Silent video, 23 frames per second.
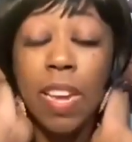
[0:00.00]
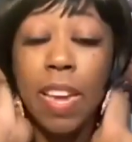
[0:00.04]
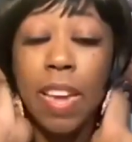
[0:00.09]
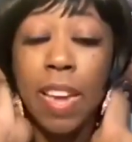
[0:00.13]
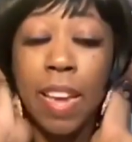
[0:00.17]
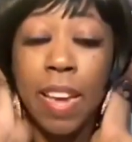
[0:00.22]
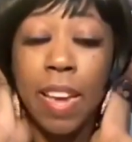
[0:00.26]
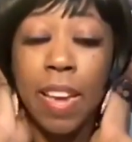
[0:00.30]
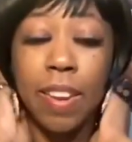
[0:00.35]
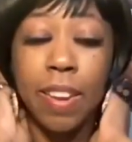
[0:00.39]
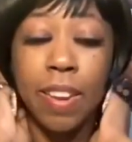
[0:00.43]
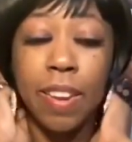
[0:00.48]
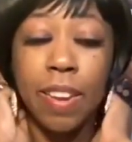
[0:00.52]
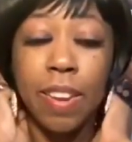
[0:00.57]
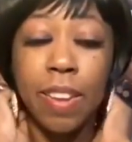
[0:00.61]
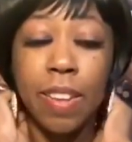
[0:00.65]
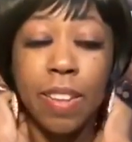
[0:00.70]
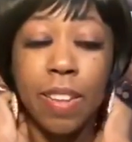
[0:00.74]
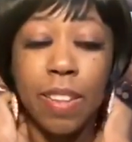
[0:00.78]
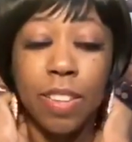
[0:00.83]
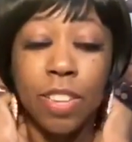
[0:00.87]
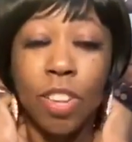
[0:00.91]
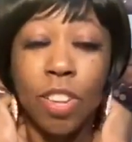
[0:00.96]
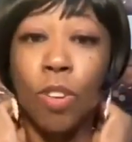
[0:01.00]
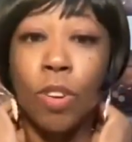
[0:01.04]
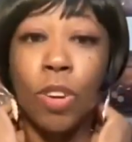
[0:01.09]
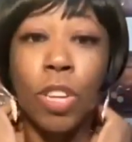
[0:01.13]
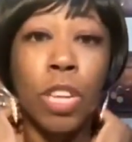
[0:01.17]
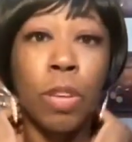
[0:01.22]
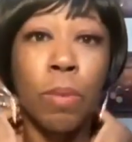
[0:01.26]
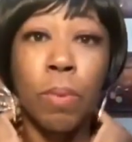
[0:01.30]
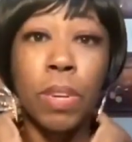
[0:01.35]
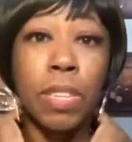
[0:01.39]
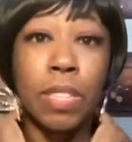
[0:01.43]
And so
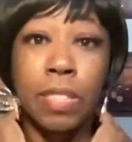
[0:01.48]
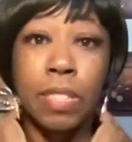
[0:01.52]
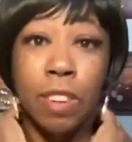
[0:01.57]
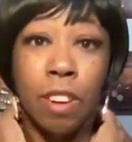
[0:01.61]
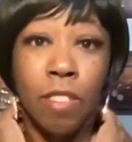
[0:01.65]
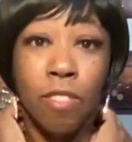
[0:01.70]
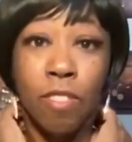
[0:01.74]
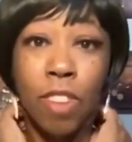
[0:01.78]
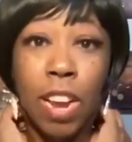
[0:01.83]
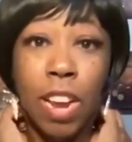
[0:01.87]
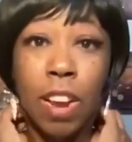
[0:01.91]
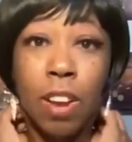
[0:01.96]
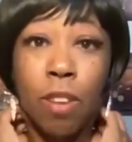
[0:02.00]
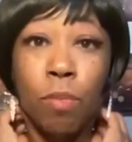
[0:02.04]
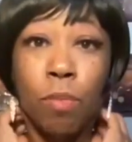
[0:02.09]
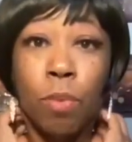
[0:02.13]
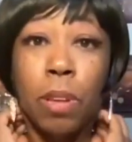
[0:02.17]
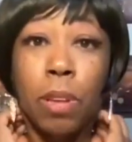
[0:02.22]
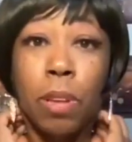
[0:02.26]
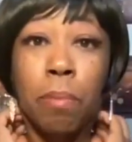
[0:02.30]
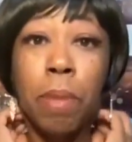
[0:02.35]
he was around when